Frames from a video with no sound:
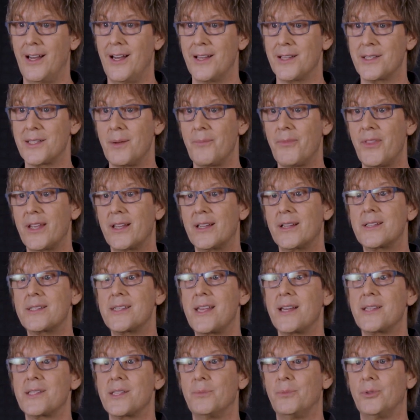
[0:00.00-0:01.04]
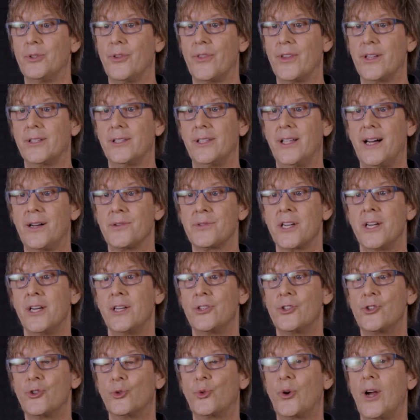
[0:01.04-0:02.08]
something accessible that allows
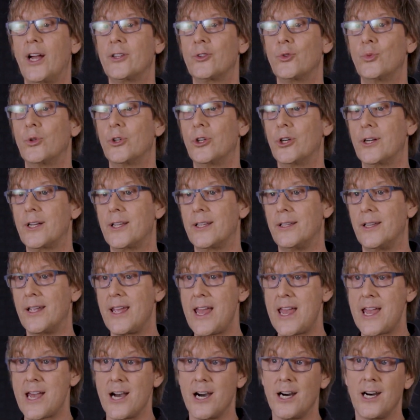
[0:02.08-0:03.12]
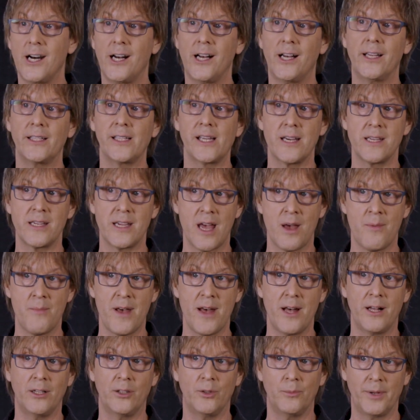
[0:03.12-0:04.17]
direct work in AI and
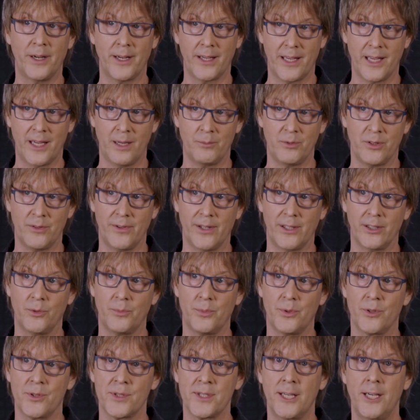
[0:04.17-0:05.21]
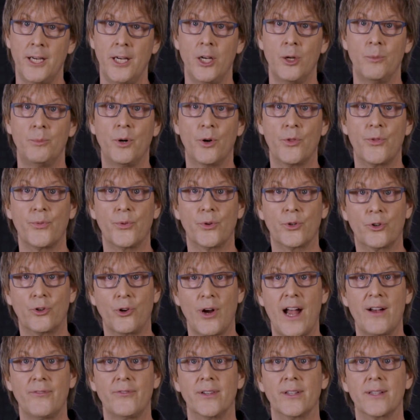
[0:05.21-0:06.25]
ML by game developers, both for
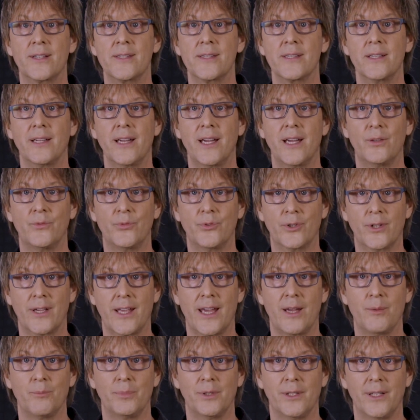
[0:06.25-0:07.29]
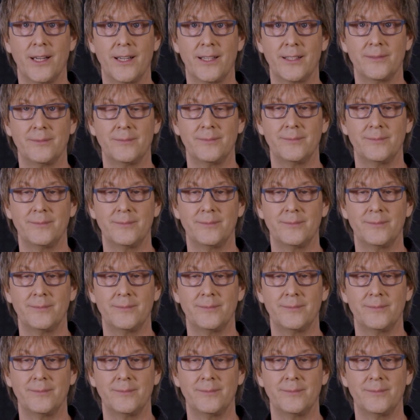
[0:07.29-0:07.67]
graphics and for gameplay.